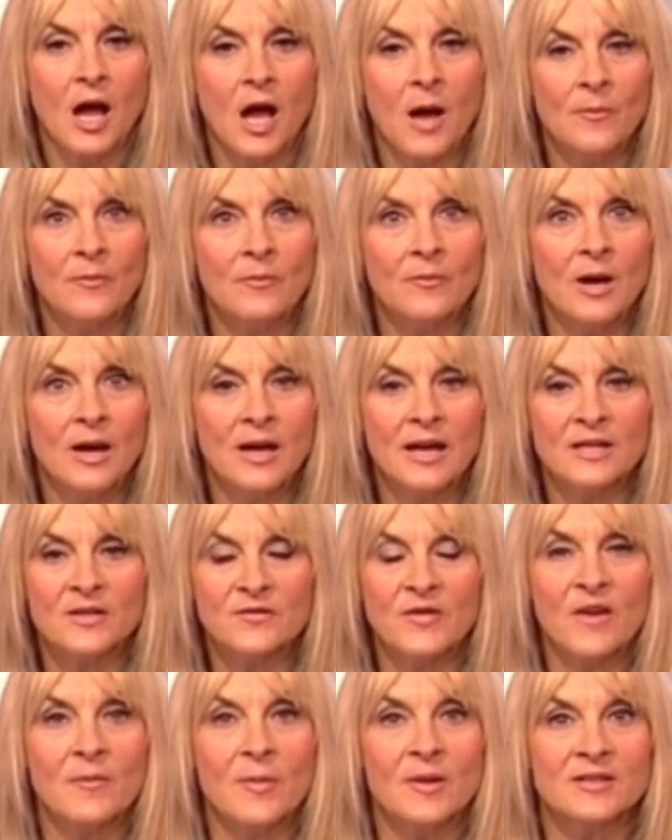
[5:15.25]
Um, it's
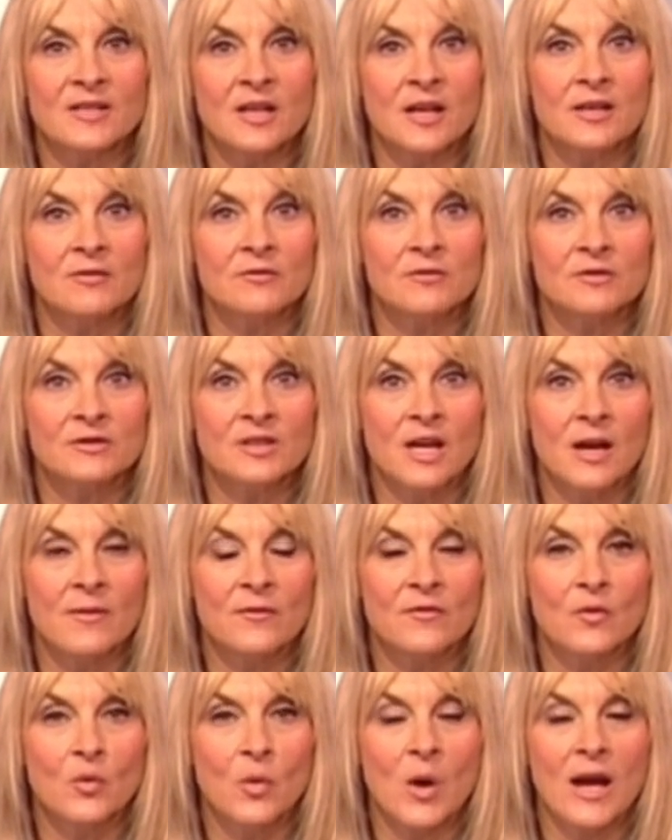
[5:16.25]
five past nine, time
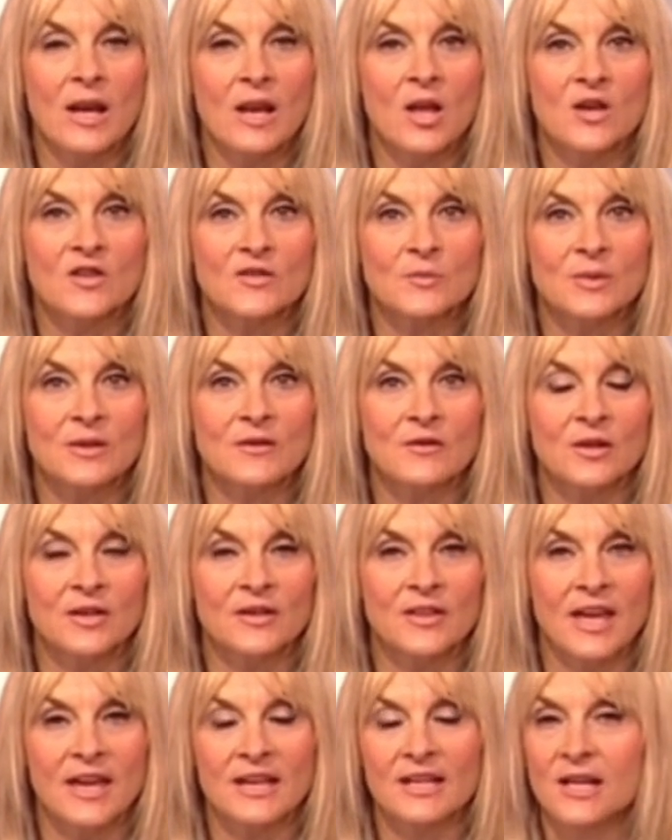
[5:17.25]
for a last brief look at
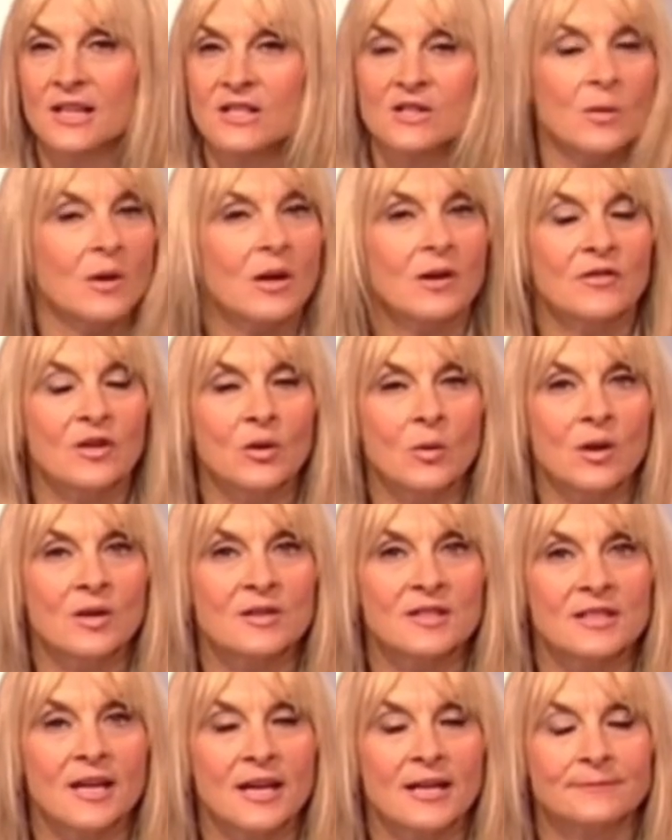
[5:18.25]
the headlines wherever you are
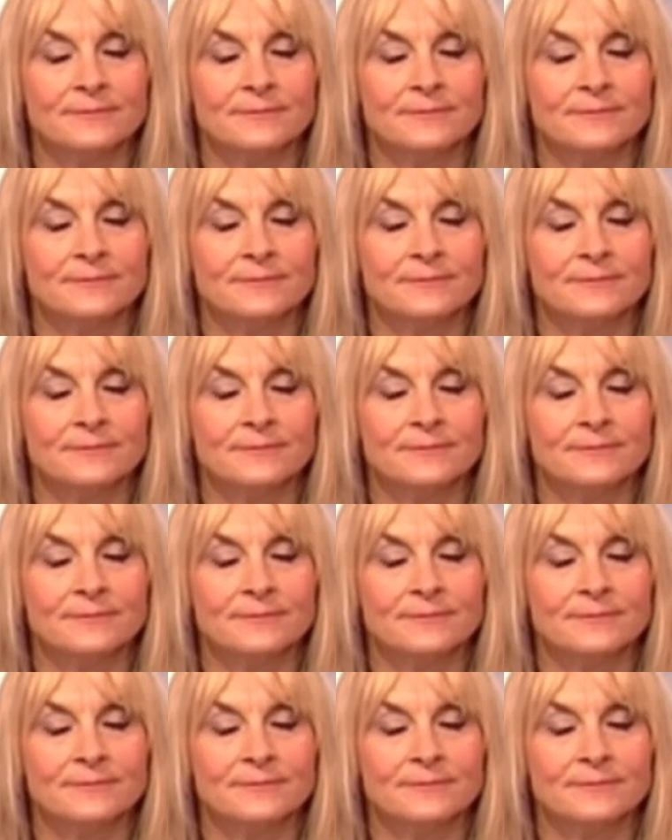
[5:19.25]
today.